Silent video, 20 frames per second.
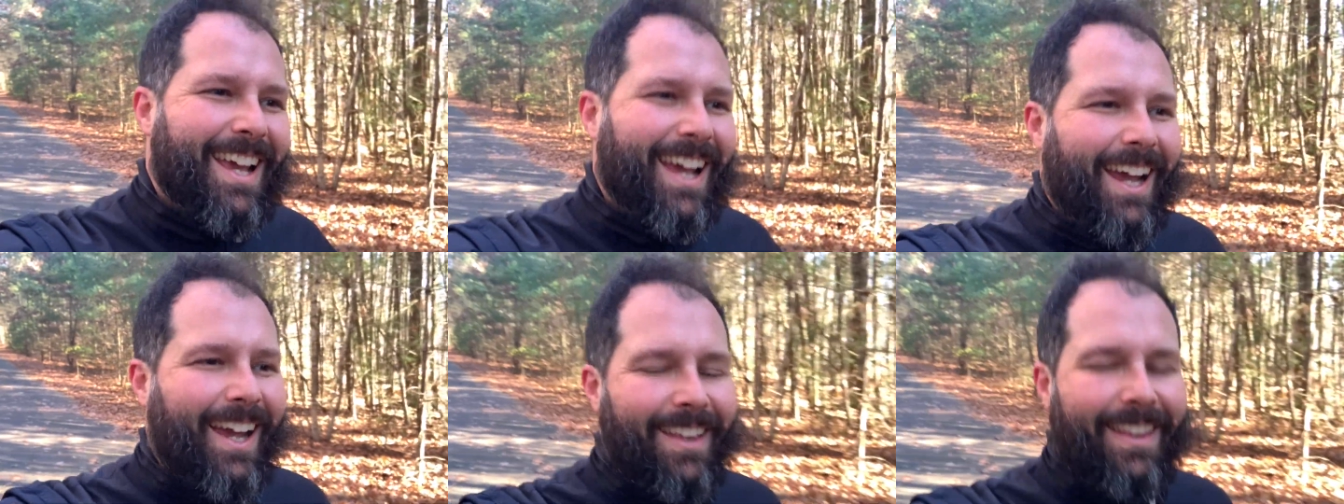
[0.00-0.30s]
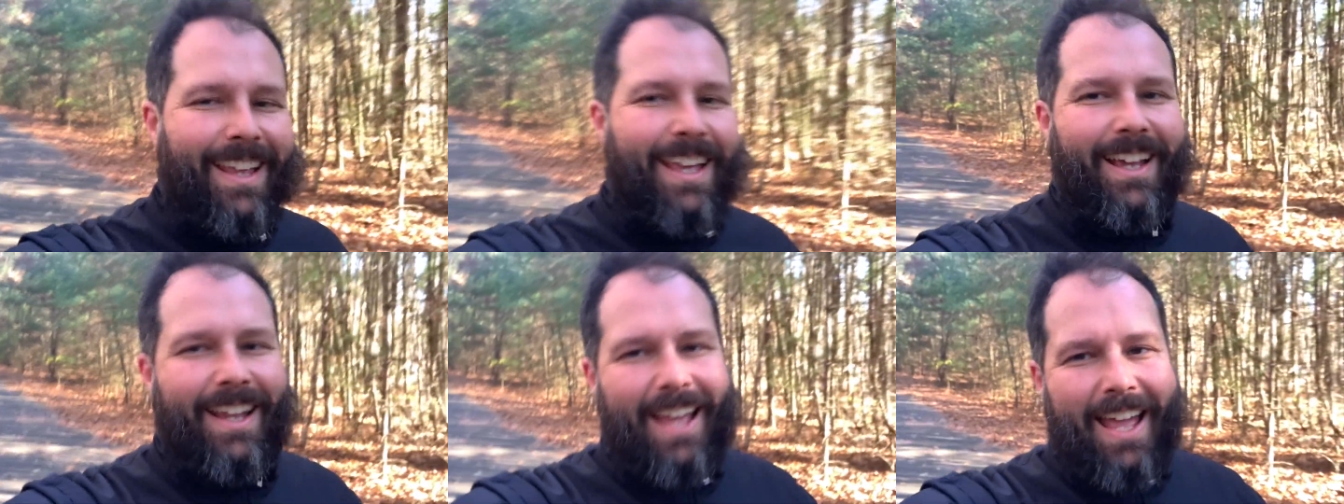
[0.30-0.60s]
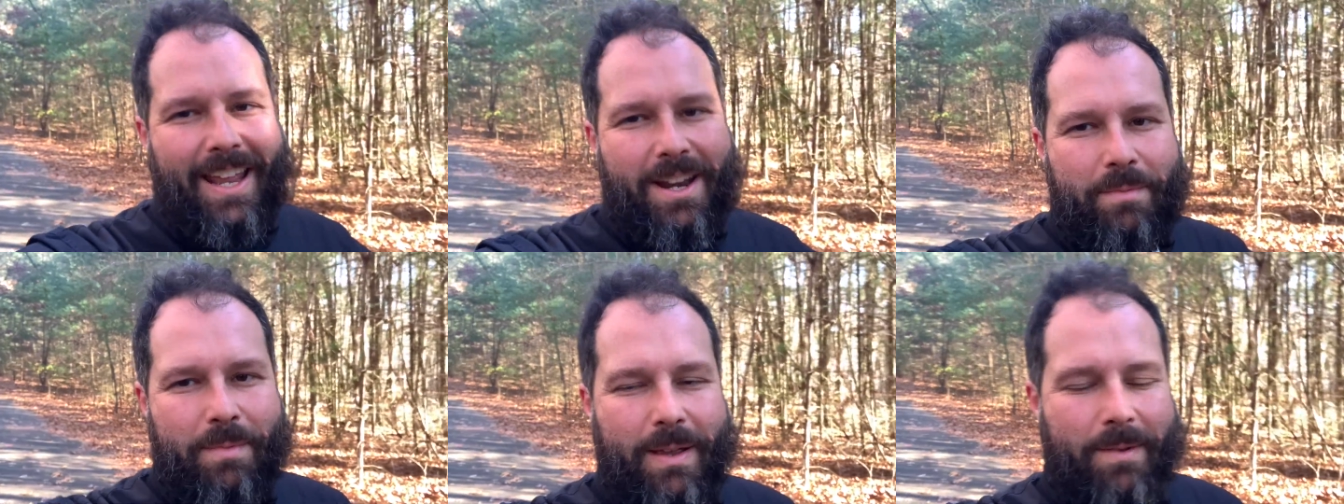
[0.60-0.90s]
and that
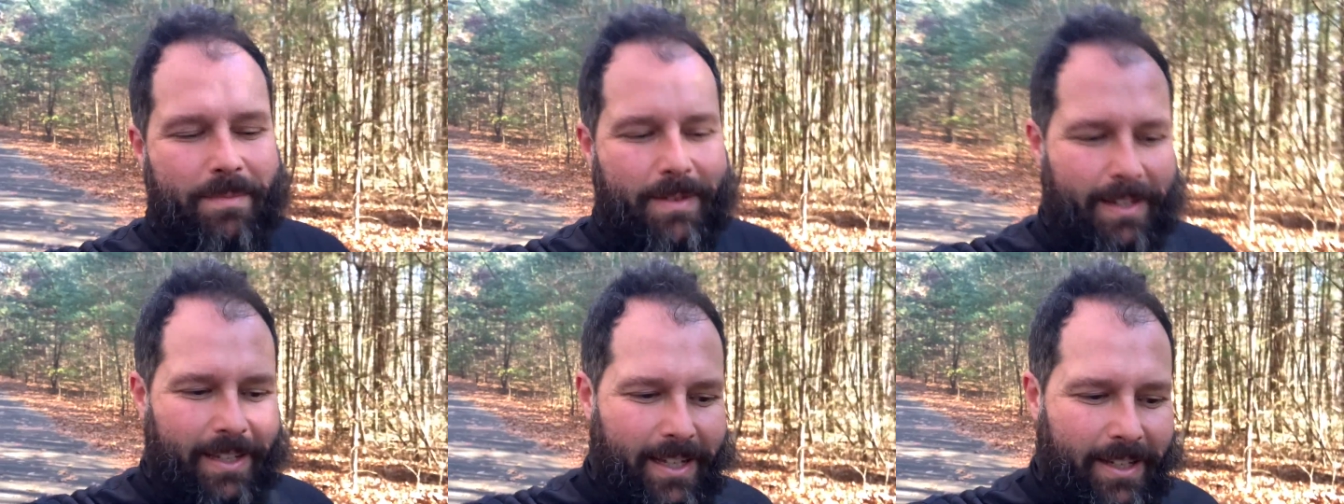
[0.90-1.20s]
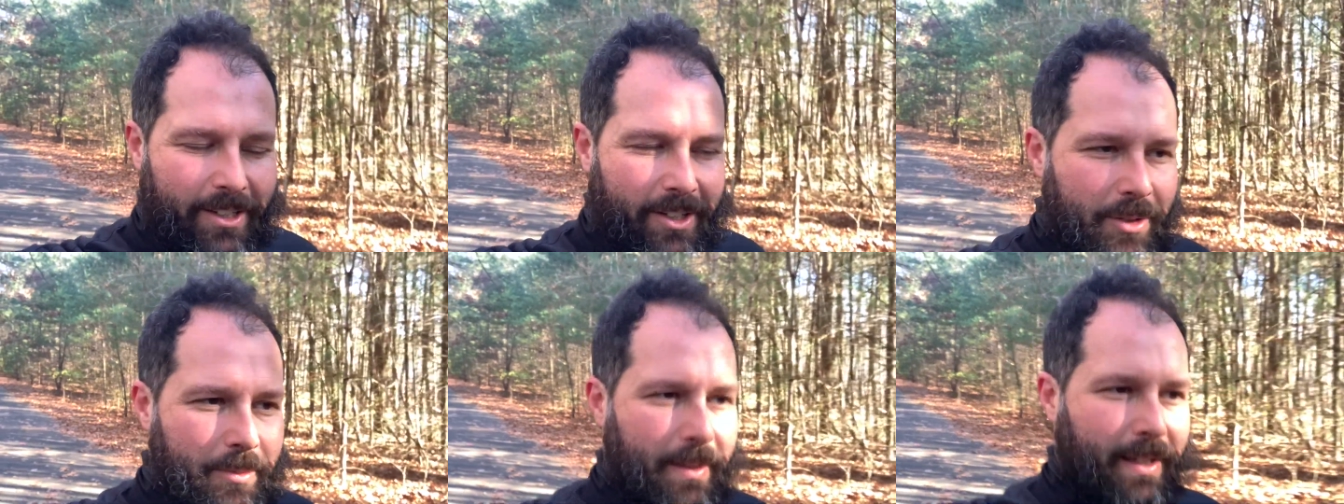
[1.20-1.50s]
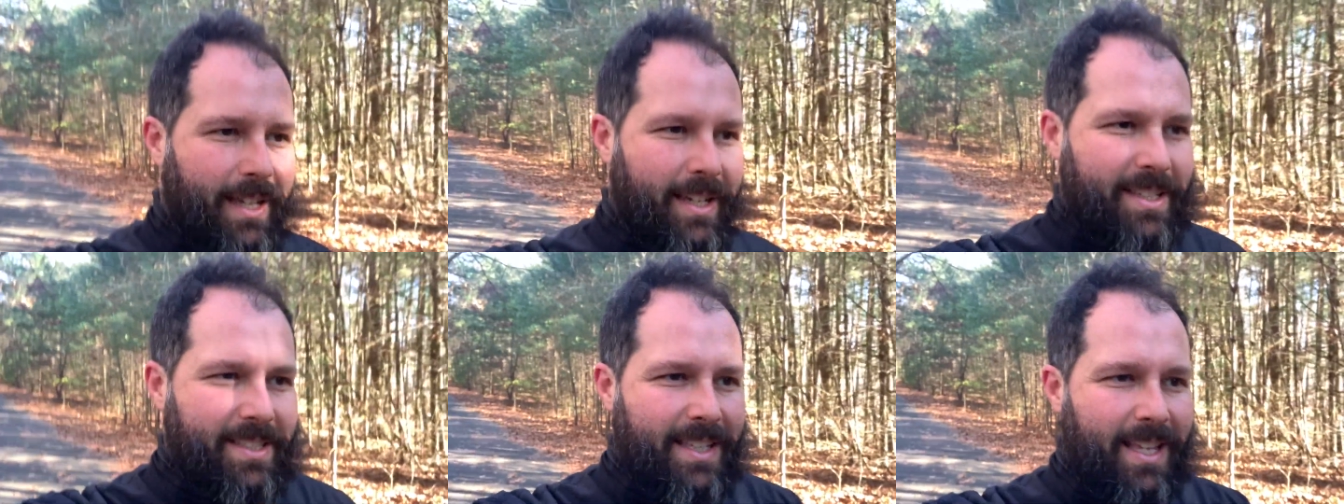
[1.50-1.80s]
kind of made me giggle
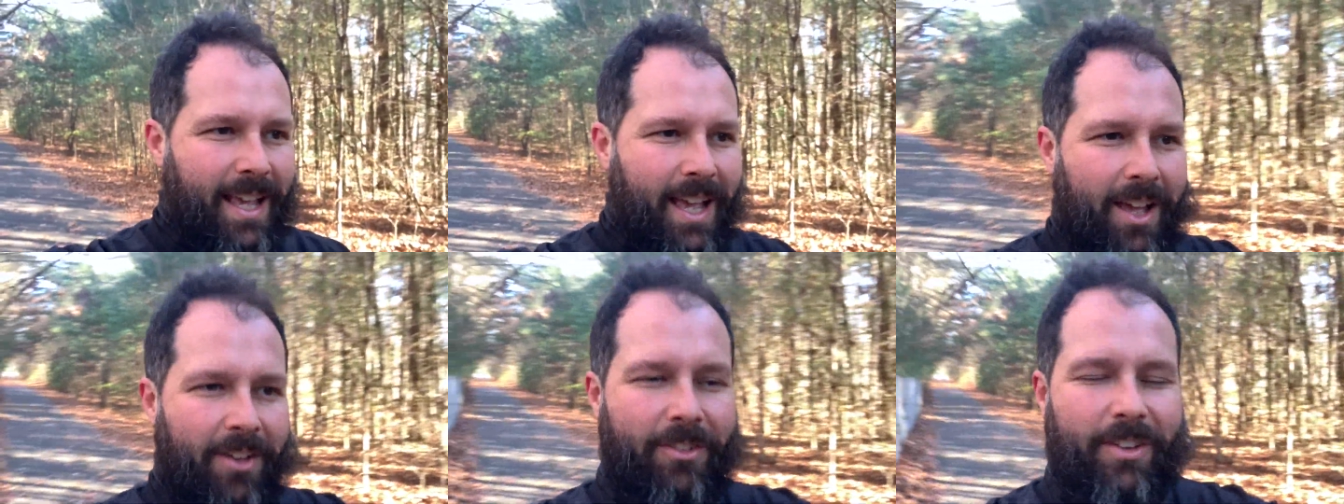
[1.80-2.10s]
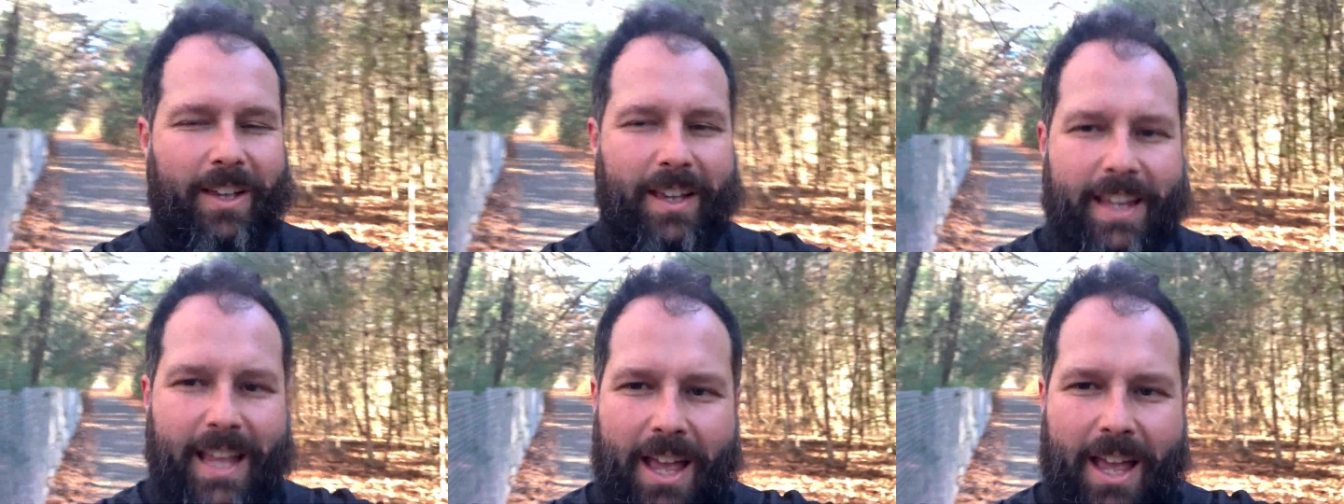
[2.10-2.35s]
because I feel like